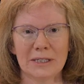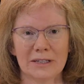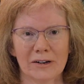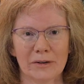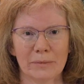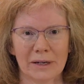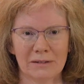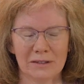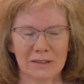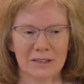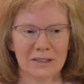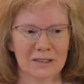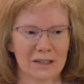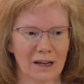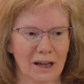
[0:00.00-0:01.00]
Sarah
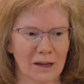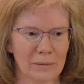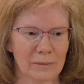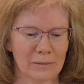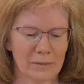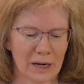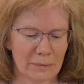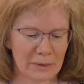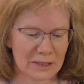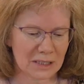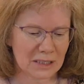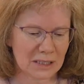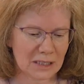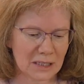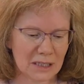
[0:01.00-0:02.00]
Mathis. My
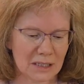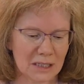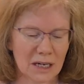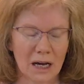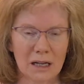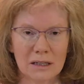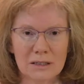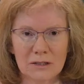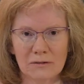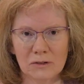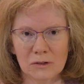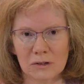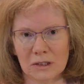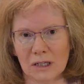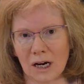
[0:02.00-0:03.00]
business is Colours of
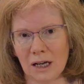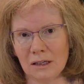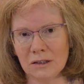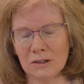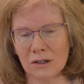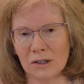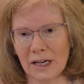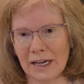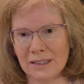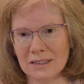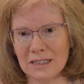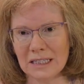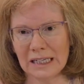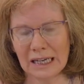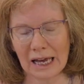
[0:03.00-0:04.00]
Northern Ireland on
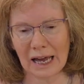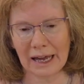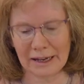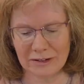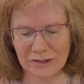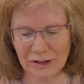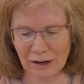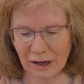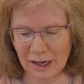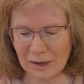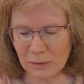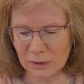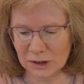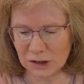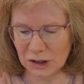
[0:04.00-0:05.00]
Etsy, and I
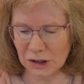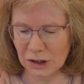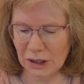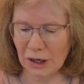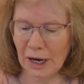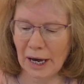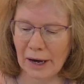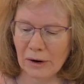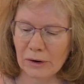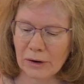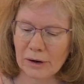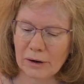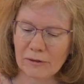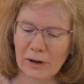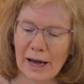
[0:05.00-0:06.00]
want to show you how,
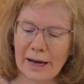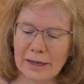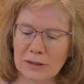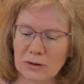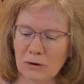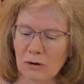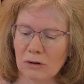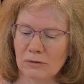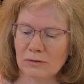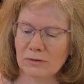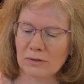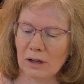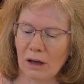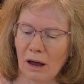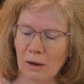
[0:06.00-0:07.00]
as of
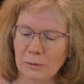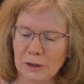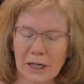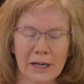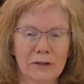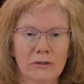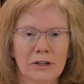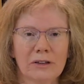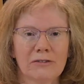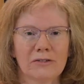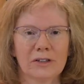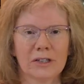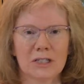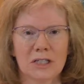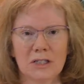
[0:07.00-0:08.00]
January the
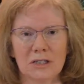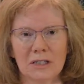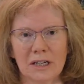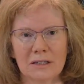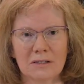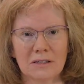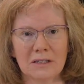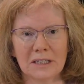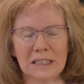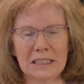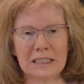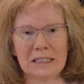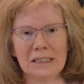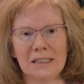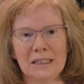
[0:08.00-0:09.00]
1st,
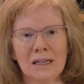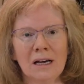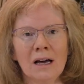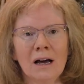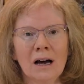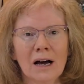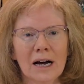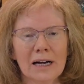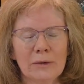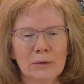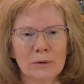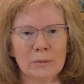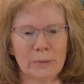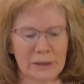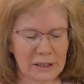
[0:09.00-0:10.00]
2019, I
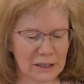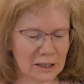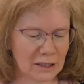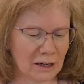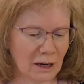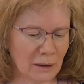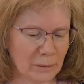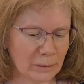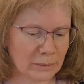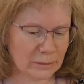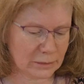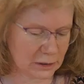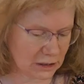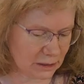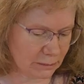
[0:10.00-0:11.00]
will be
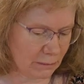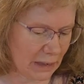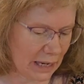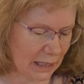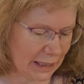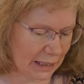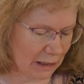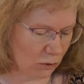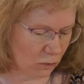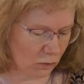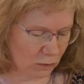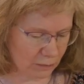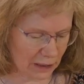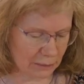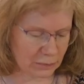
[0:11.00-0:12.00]
mailing
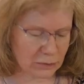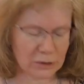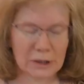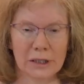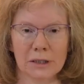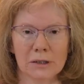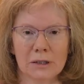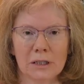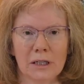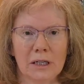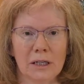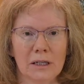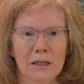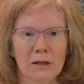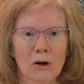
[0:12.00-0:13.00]
all my products
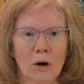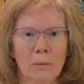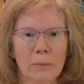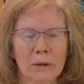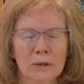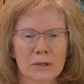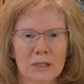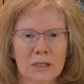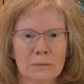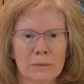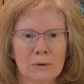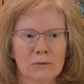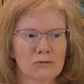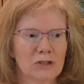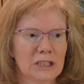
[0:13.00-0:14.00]
in
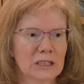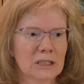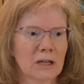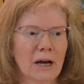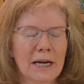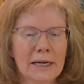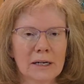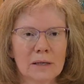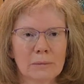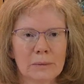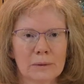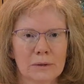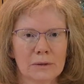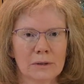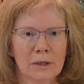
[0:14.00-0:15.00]
compostable,
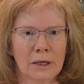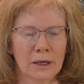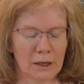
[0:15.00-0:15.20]
recyclable